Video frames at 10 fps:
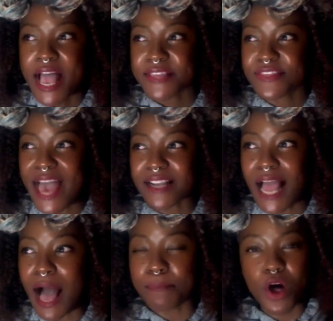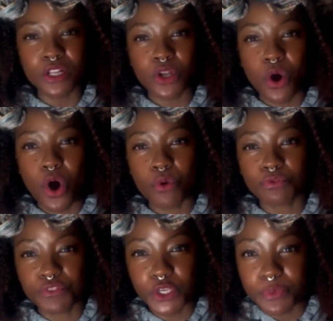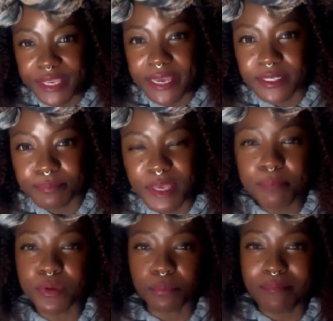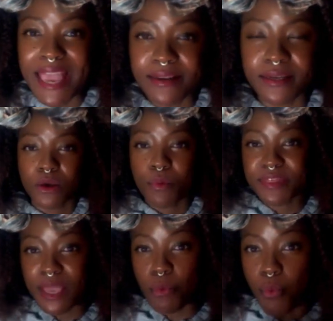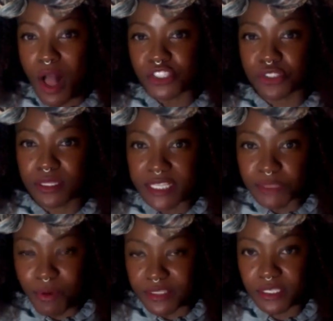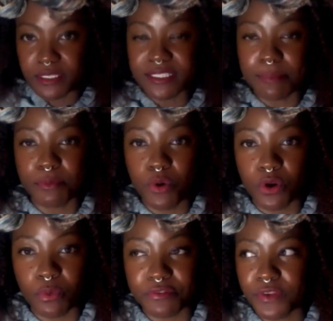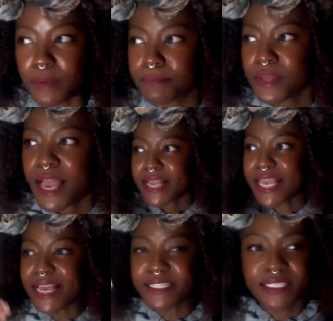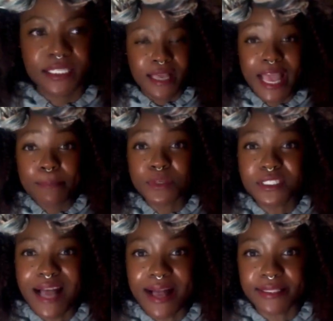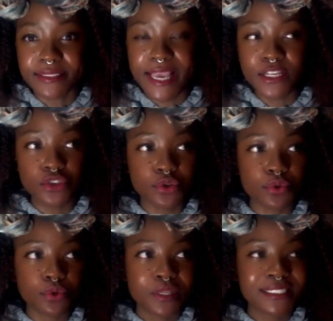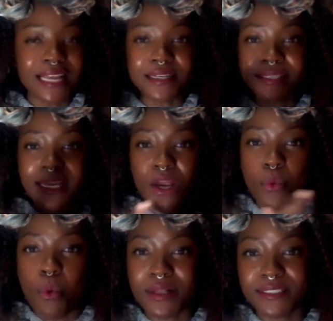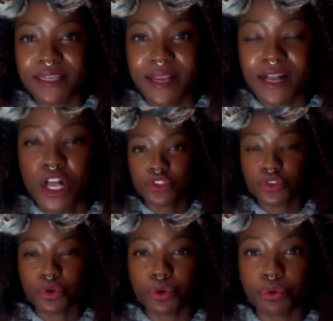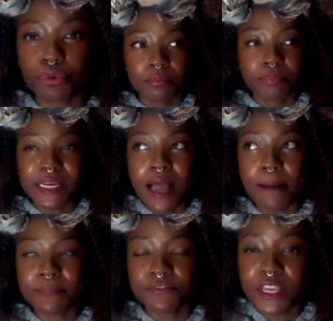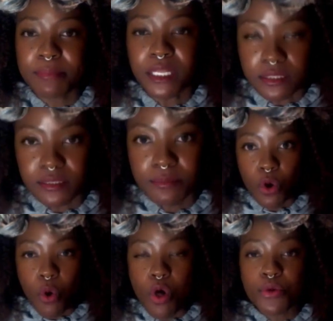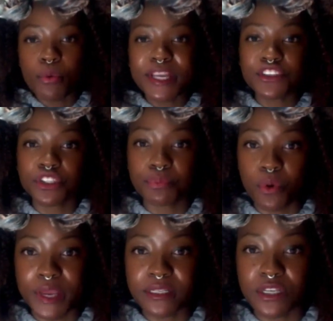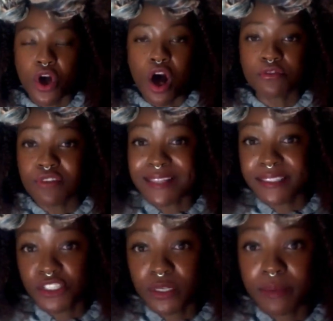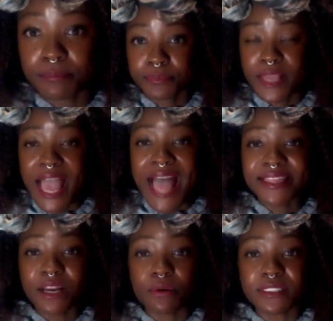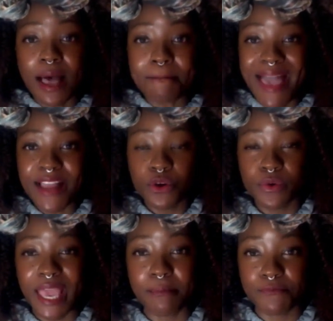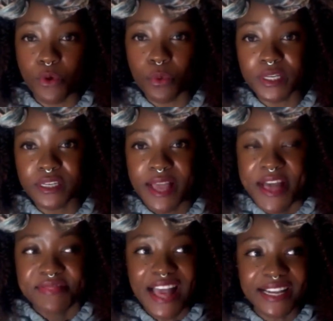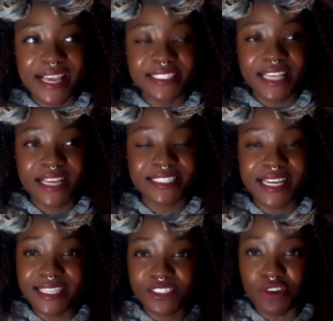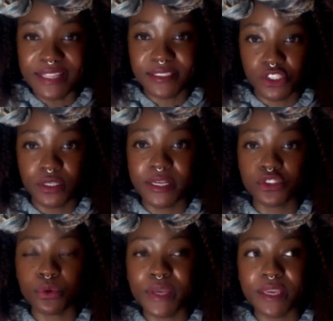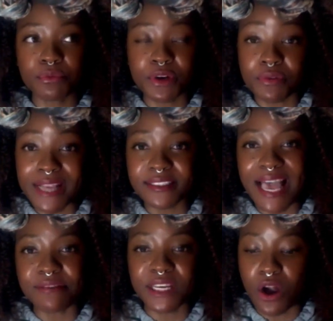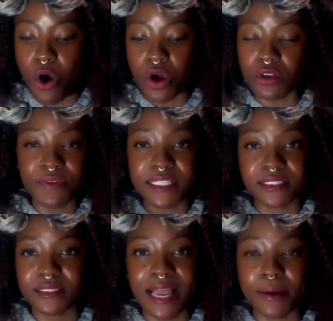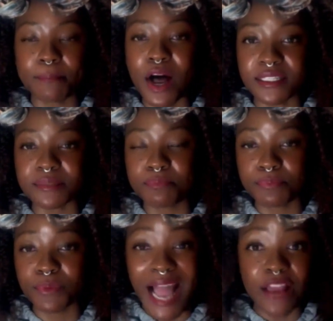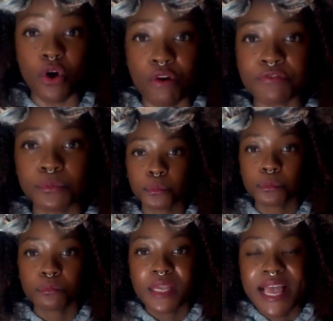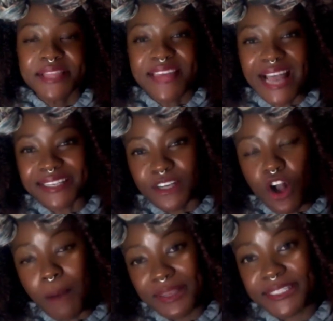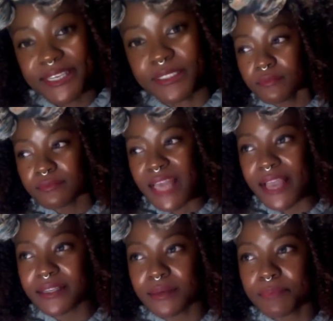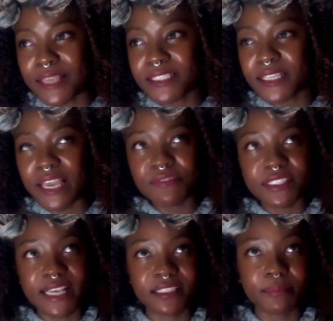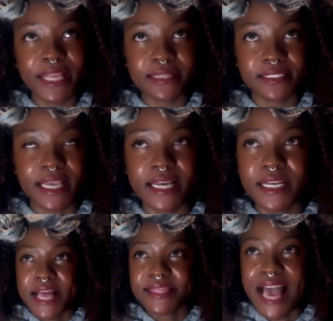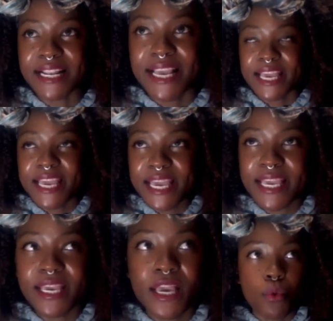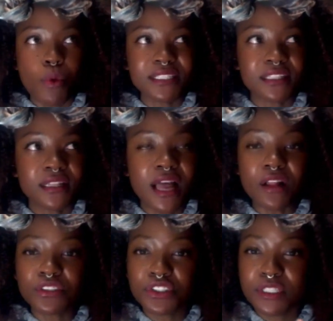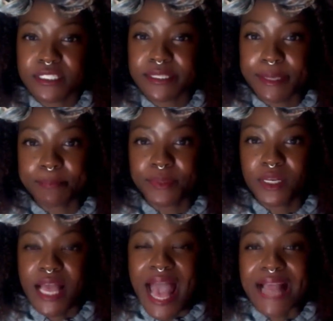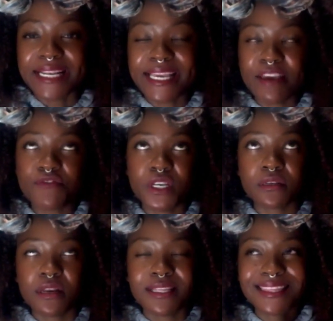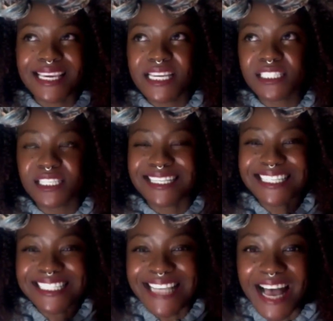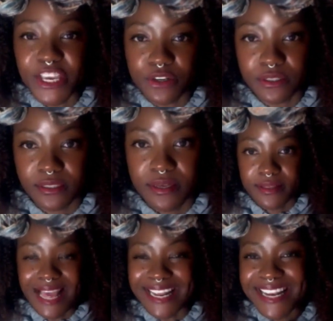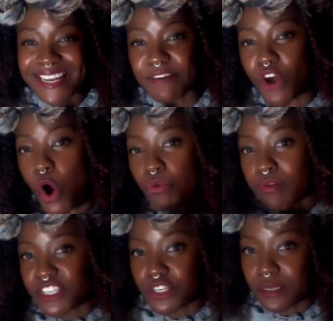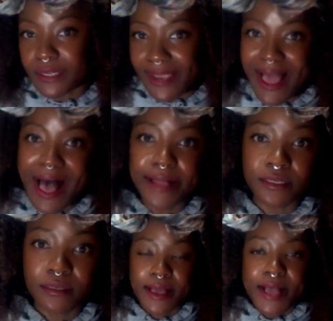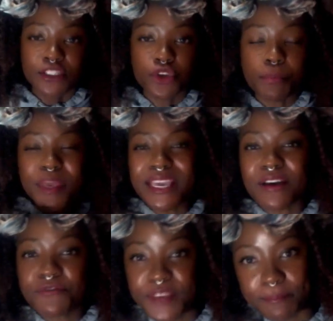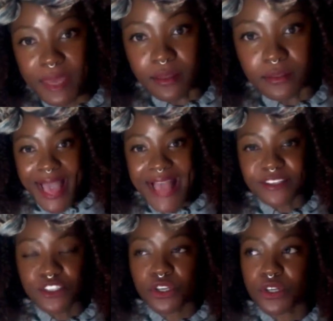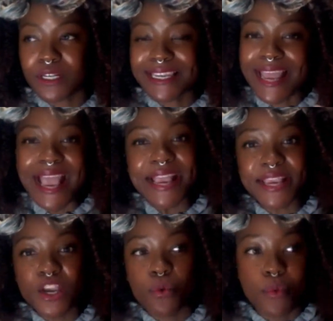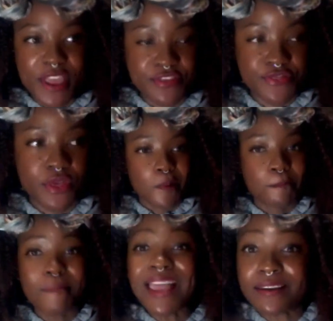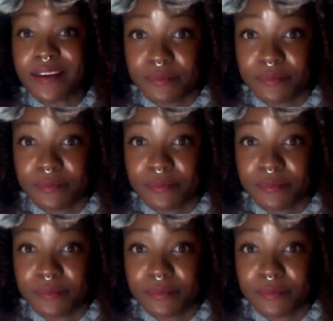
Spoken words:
that upon viewing it, men, when they watch this particular type of pornography, get hypnotized into suddenly wanting to become females, all the way to the point of transitioning. And there is a man who came forward that is detransitioning, so he regrets having all of his parts cut off, that commented, that basically gave his testimony and said that he was lulled to sleep and given these desires that he never originally had, to be a female and to lay with men